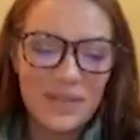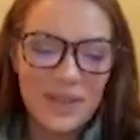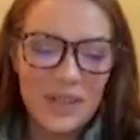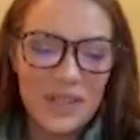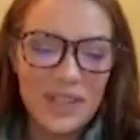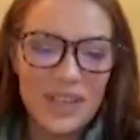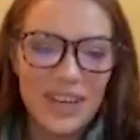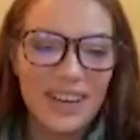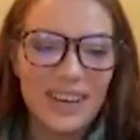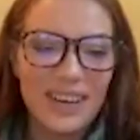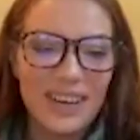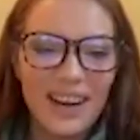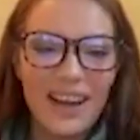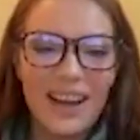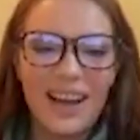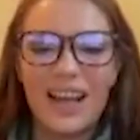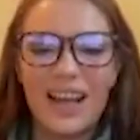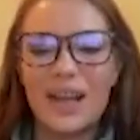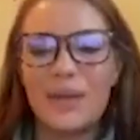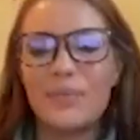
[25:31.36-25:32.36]
for sure.
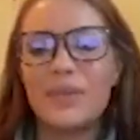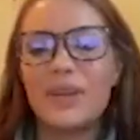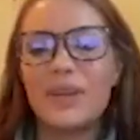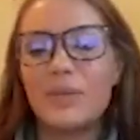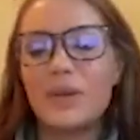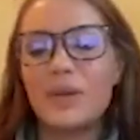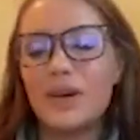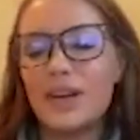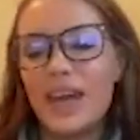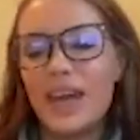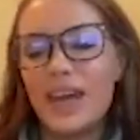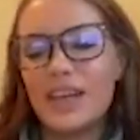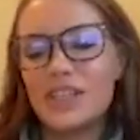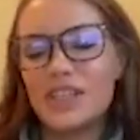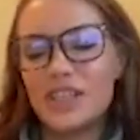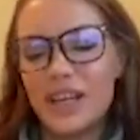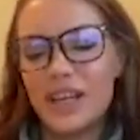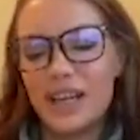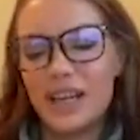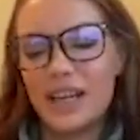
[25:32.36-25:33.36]

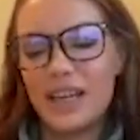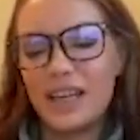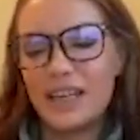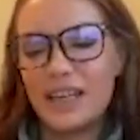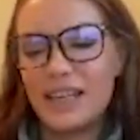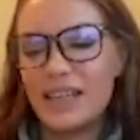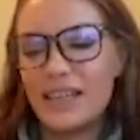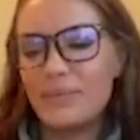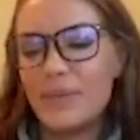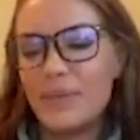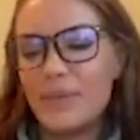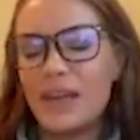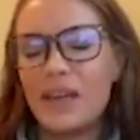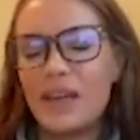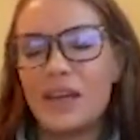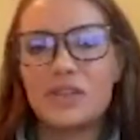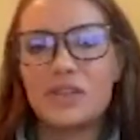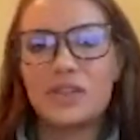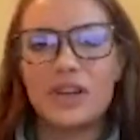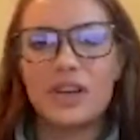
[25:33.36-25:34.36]
Communication,
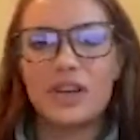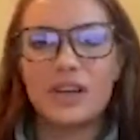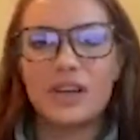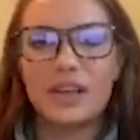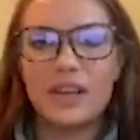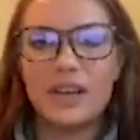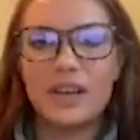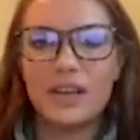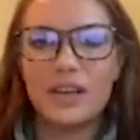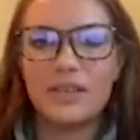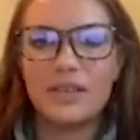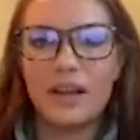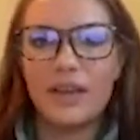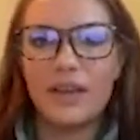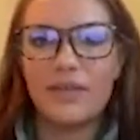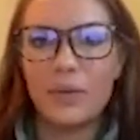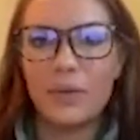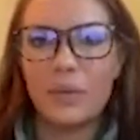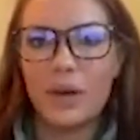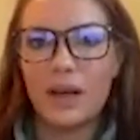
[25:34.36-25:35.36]
making sure,
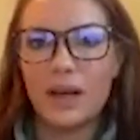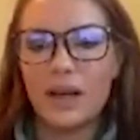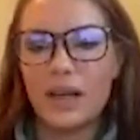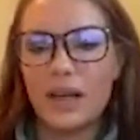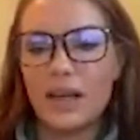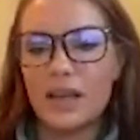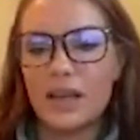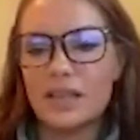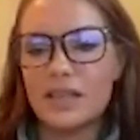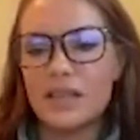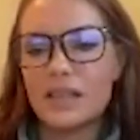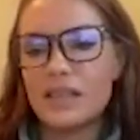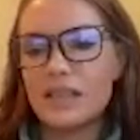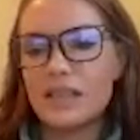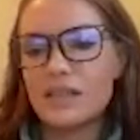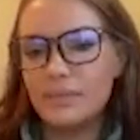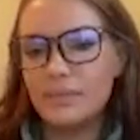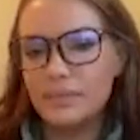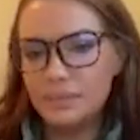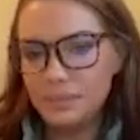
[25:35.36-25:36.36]
everyone is
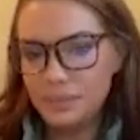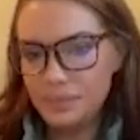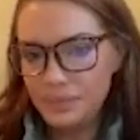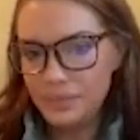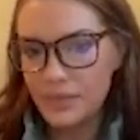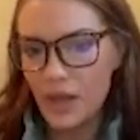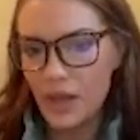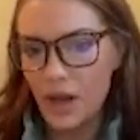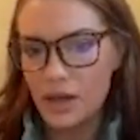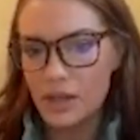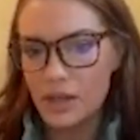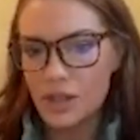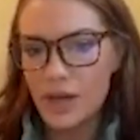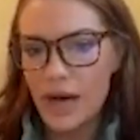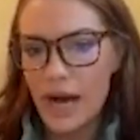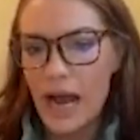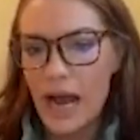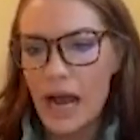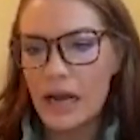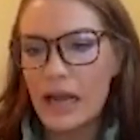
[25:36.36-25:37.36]
on
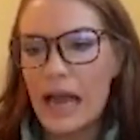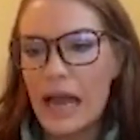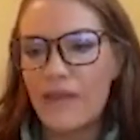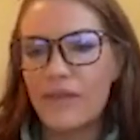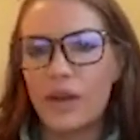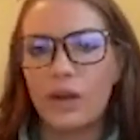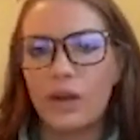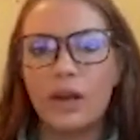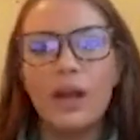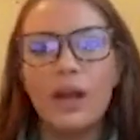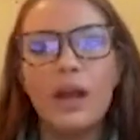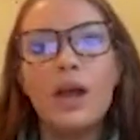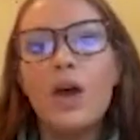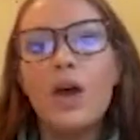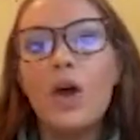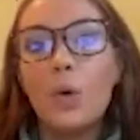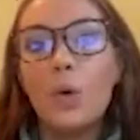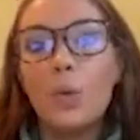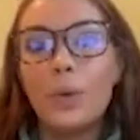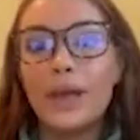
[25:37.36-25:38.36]
track, having
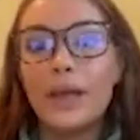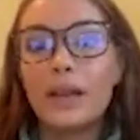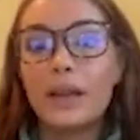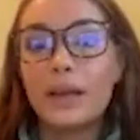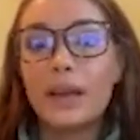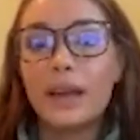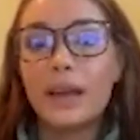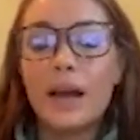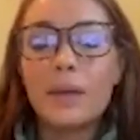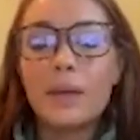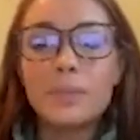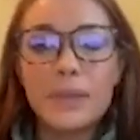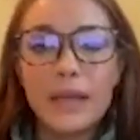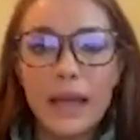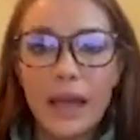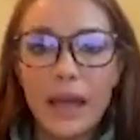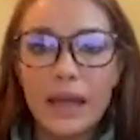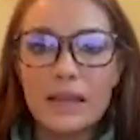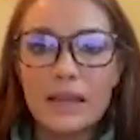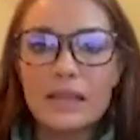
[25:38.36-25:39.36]
weekly
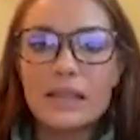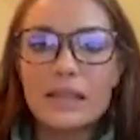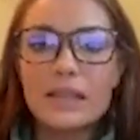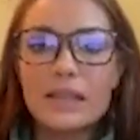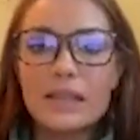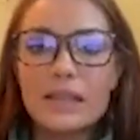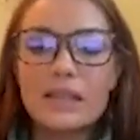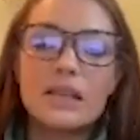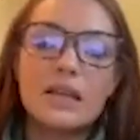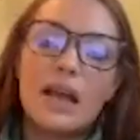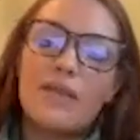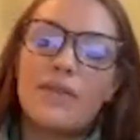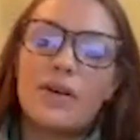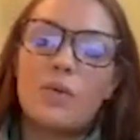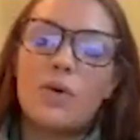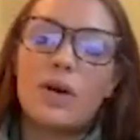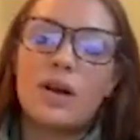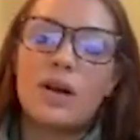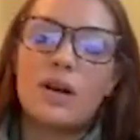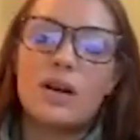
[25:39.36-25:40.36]
updates,
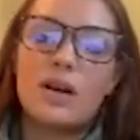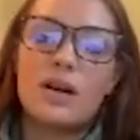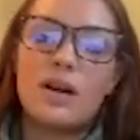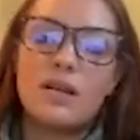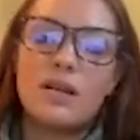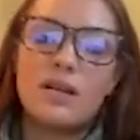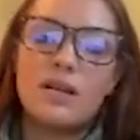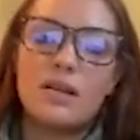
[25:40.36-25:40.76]
everyone,